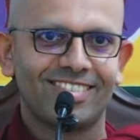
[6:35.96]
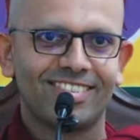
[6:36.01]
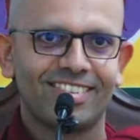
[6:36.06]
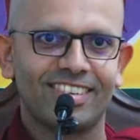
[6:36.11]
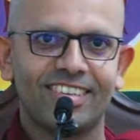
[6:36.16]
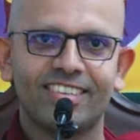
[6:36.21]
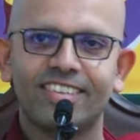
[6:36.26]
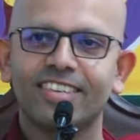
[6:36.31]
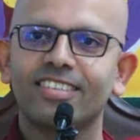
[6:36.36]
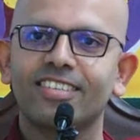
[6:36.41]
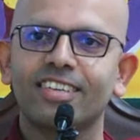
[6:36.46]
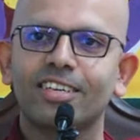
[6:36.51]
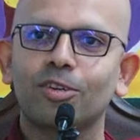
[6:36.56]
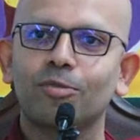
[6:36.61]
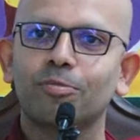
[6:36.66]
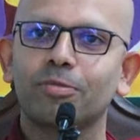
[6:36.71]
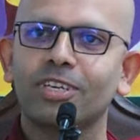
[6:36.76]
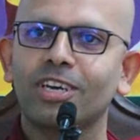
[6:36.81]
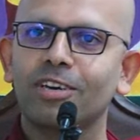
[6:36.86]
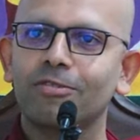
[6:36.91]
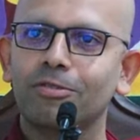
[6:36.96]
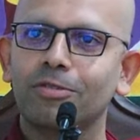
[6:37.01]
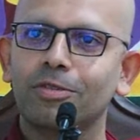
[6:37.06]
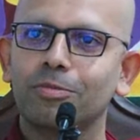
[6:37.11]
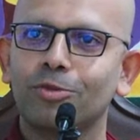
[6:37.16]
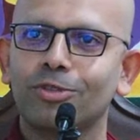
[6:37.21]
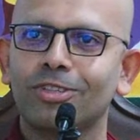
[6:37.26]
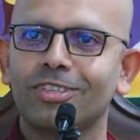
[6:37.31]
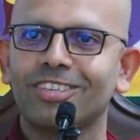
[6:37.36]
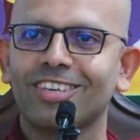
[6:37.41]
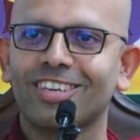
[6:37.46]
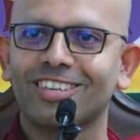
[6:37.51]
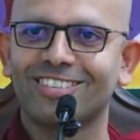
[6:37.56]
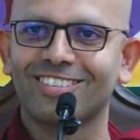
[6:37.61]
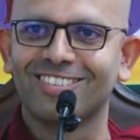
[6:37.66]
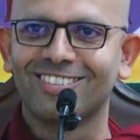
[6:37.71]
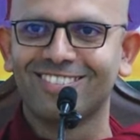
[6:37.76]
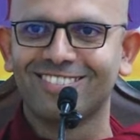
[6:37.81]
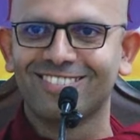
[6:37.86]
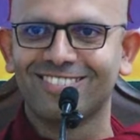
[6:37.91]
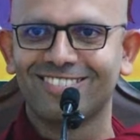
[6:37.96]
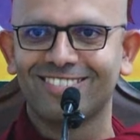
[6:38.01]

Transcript: He does that on behalf of the Buddha Sasana,